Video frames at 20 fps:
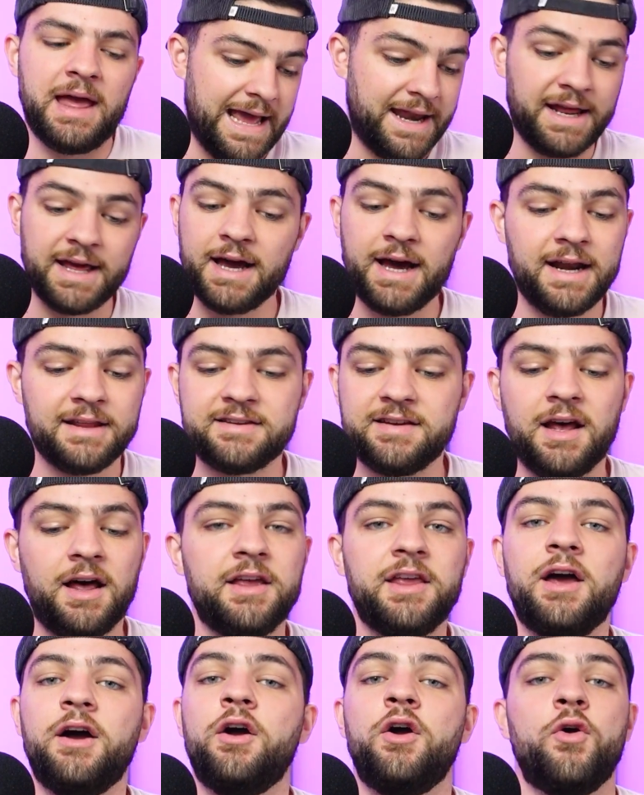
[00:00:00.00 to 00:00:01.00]
And I gotta tell
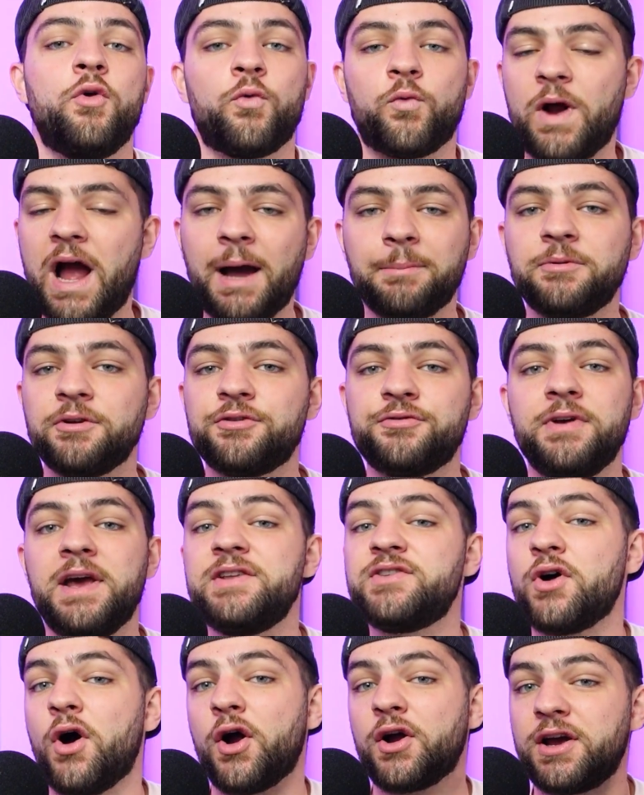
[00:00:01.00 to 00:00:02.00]
you, Raptors
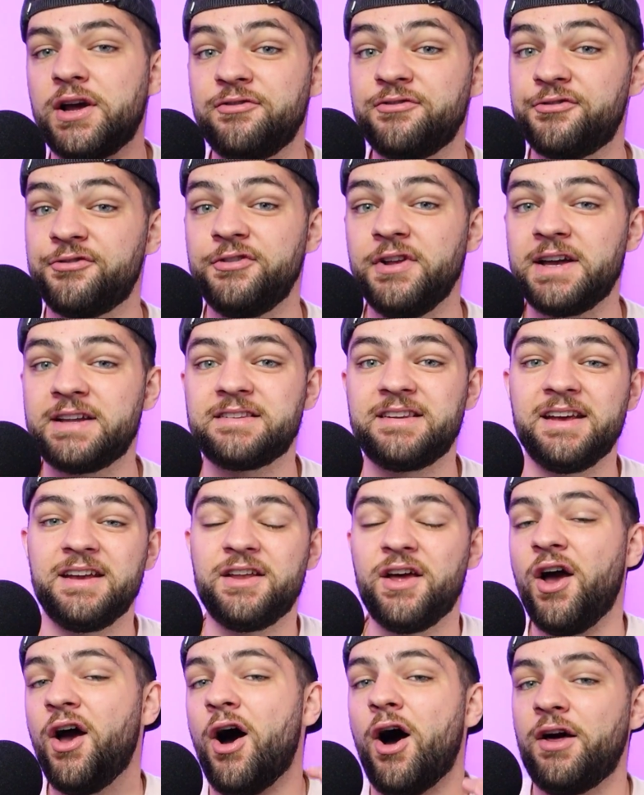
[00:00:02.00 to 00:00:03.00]
fans are
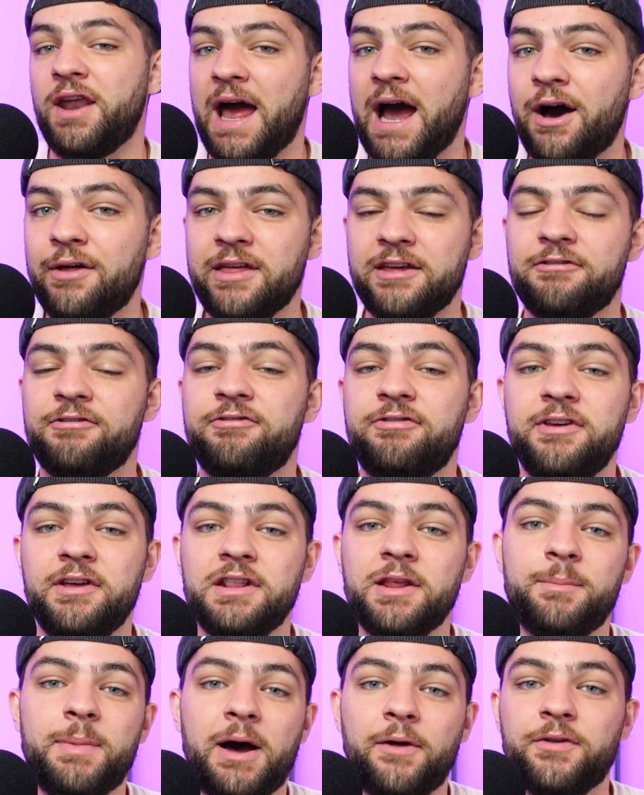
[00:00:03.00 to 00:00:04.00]
conflicted on how they
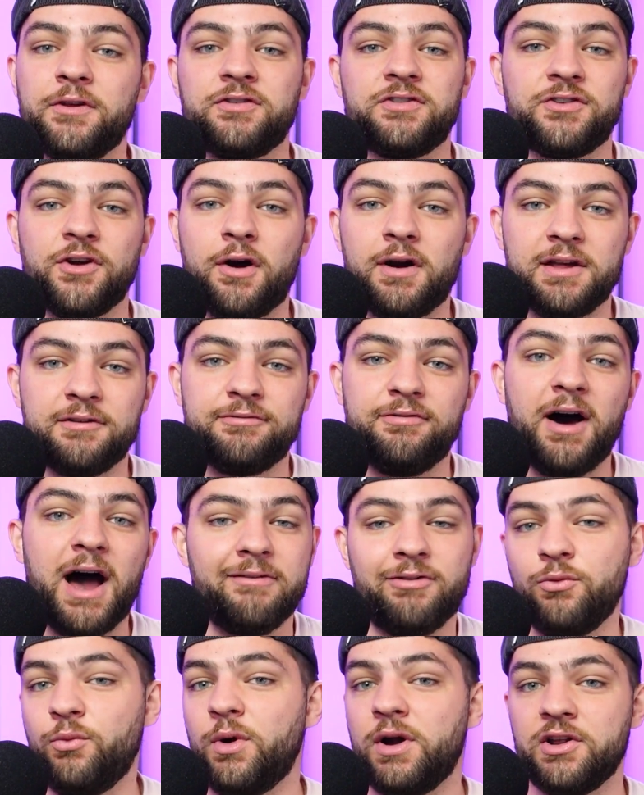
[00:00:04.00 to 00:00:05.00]
feel about the starting
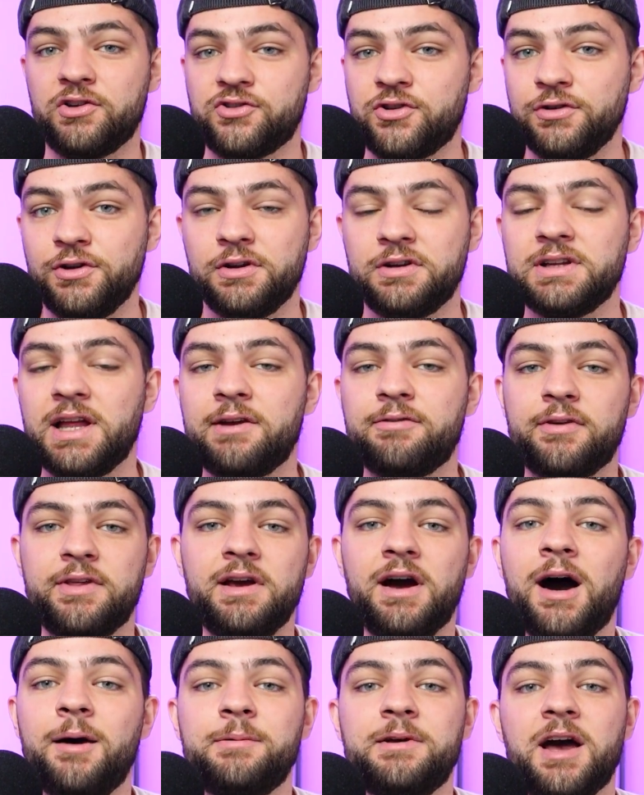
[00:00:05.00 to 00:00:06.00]
five and what it should look like for
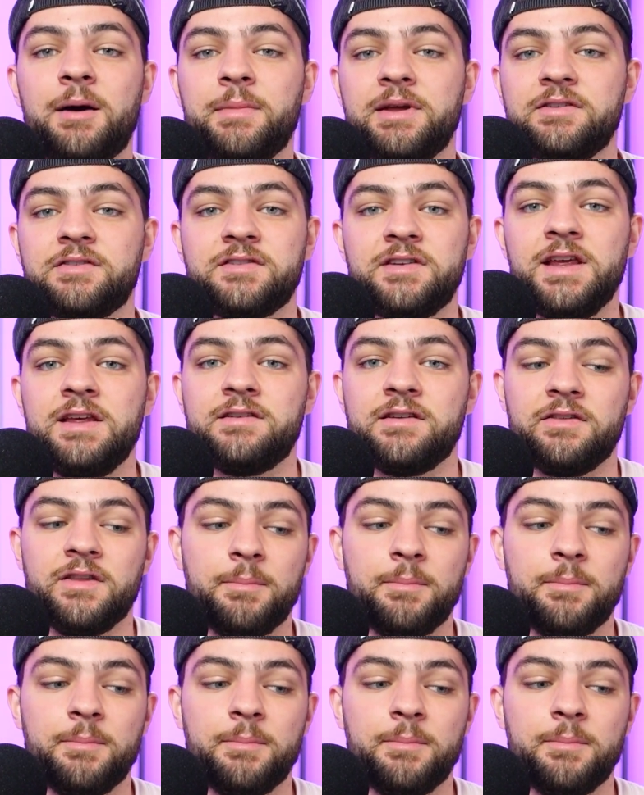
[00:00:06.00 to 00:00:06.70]
the upcoming season.